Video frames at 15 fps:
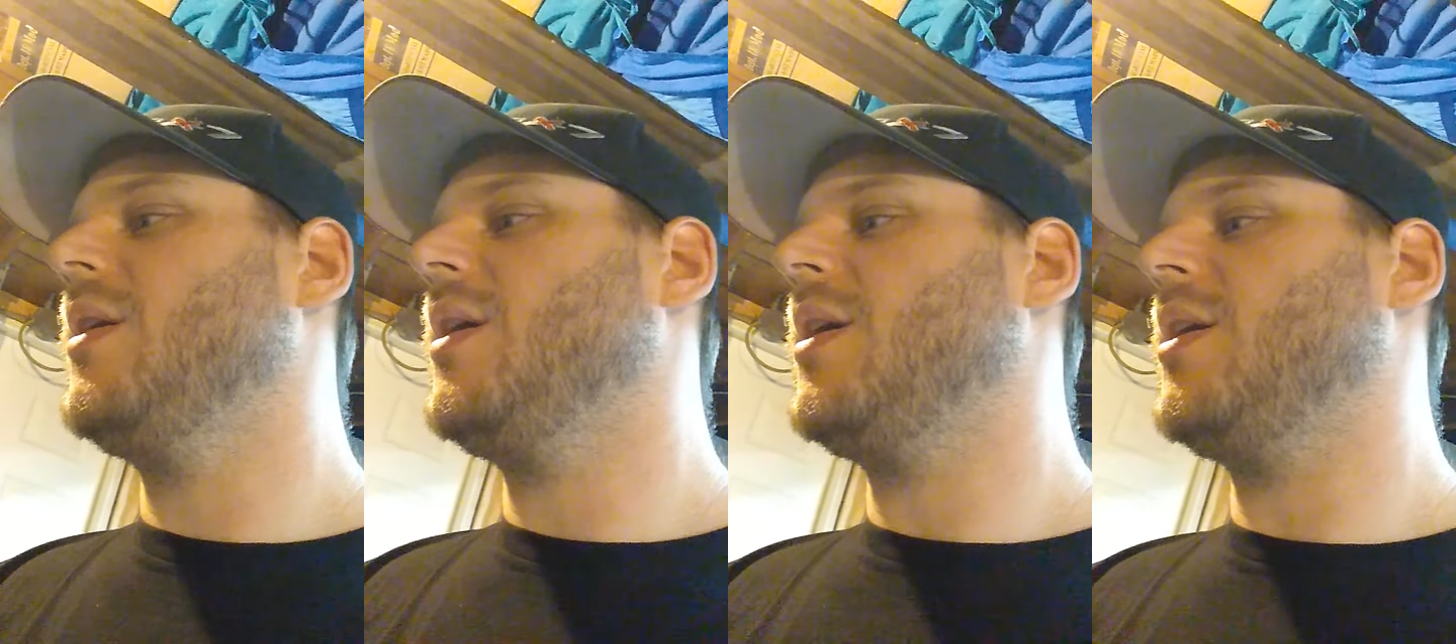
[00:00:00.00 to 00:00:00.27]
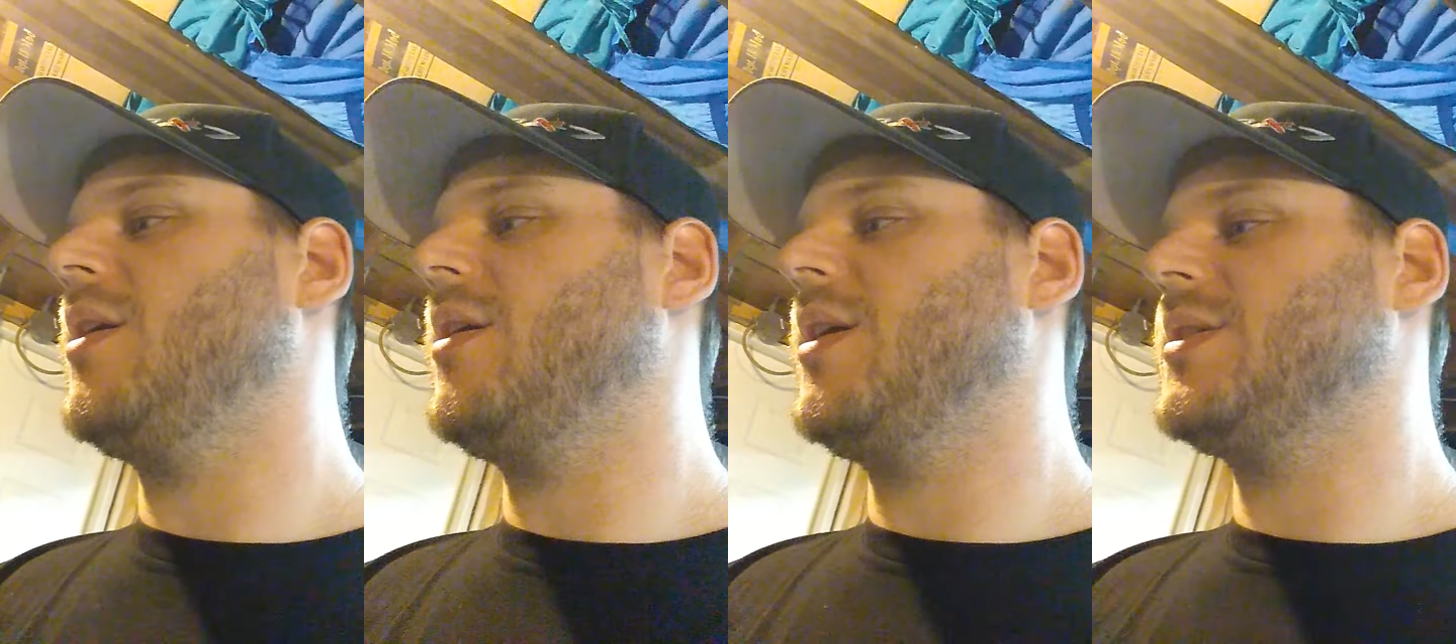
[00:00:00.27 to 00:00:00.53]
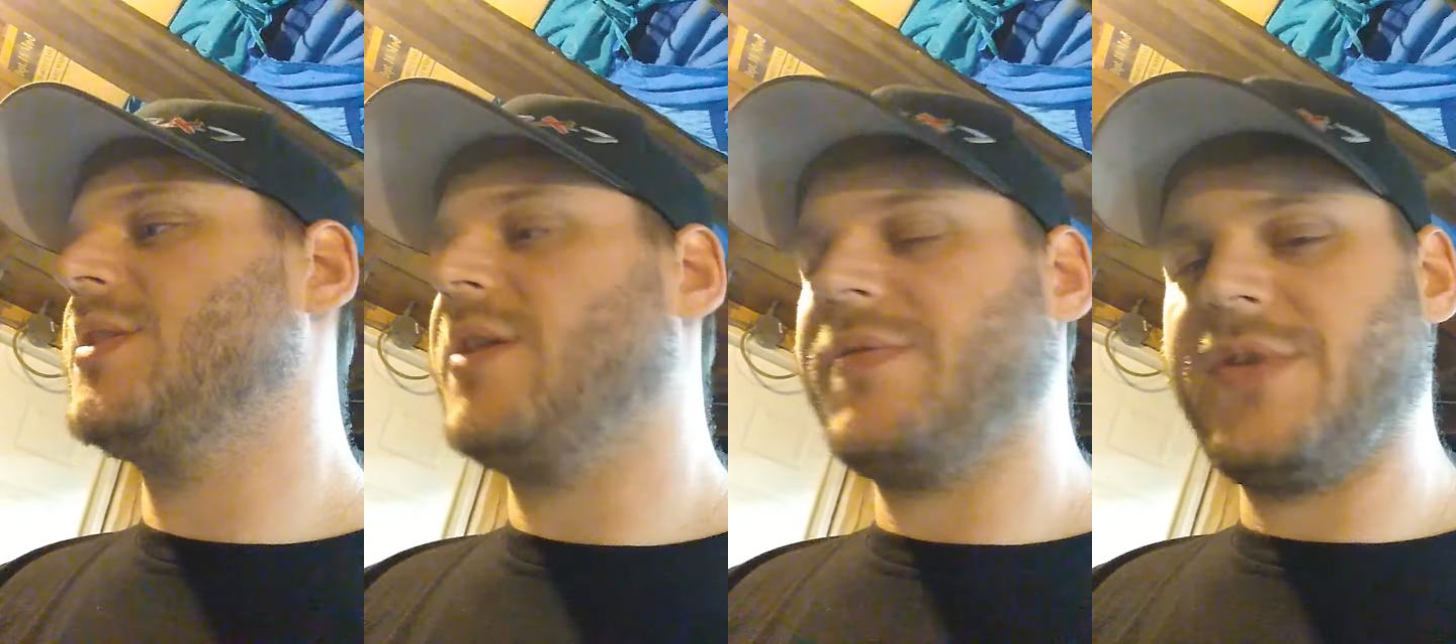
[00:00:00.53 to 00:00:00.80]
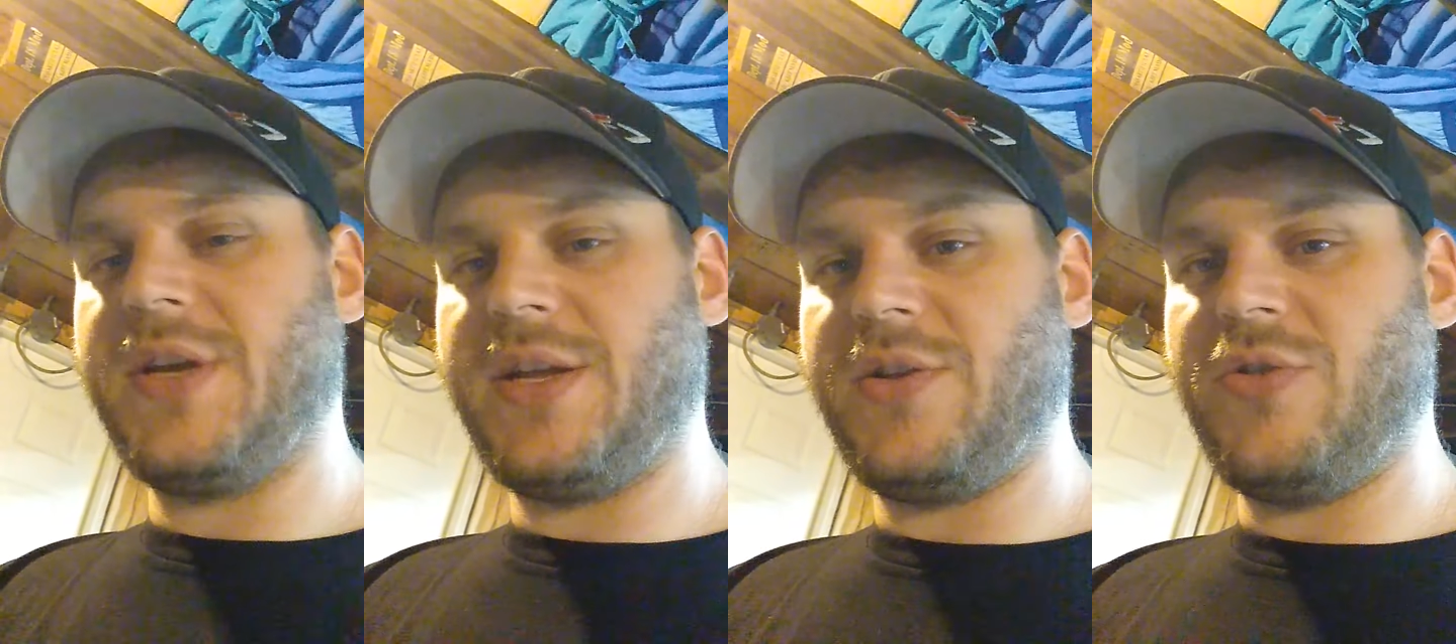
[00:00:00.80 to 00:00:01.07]
I still have
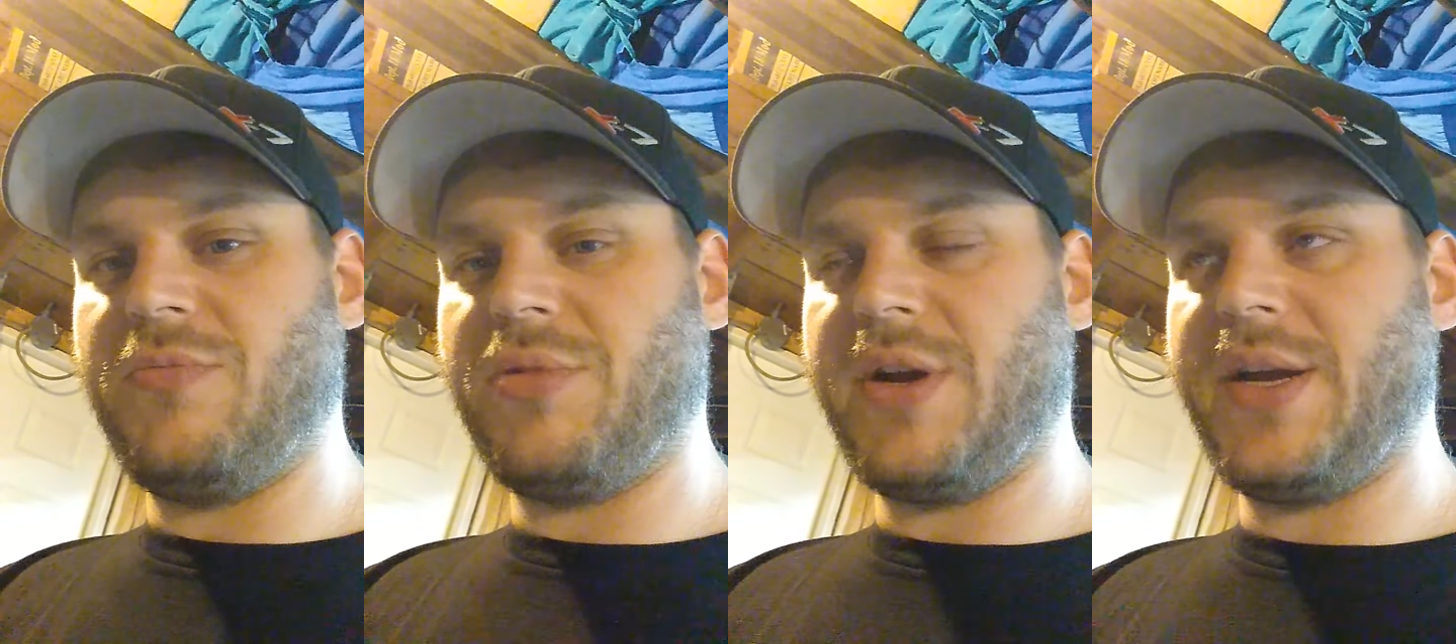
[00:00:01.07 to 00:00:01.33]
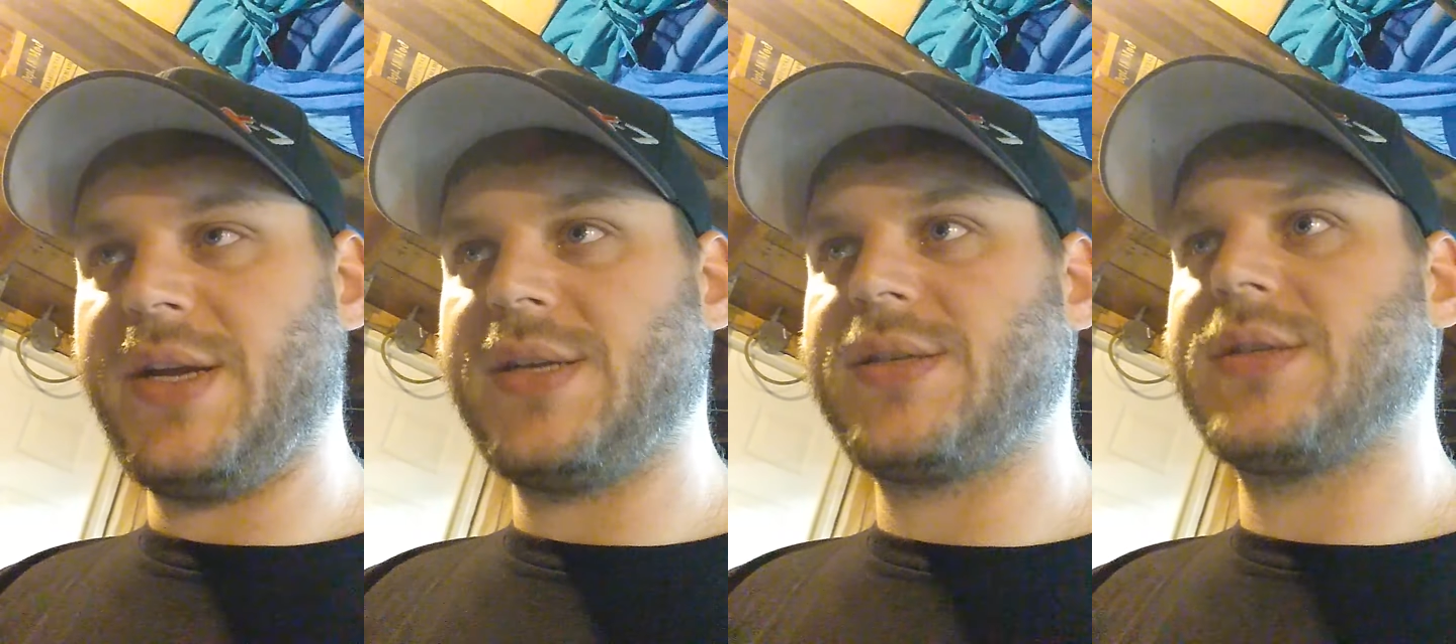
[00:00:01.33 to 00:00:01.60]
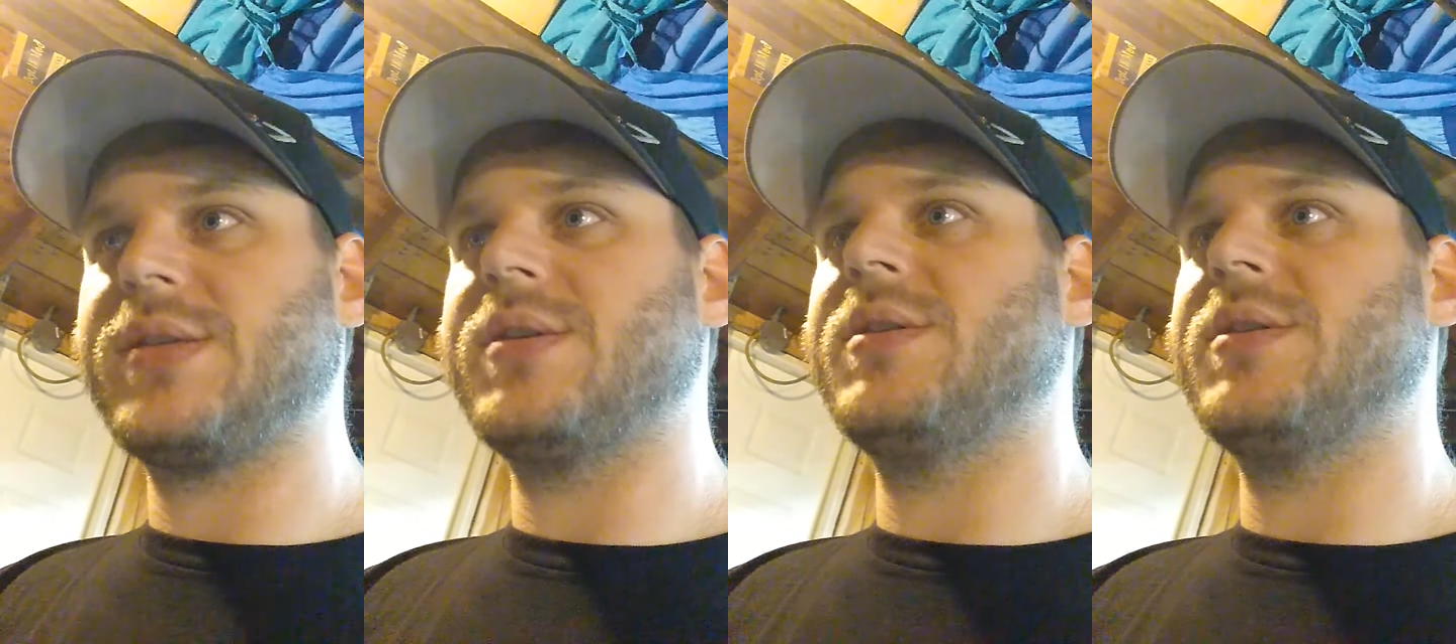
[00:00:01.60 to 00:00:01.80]
to get new brakes,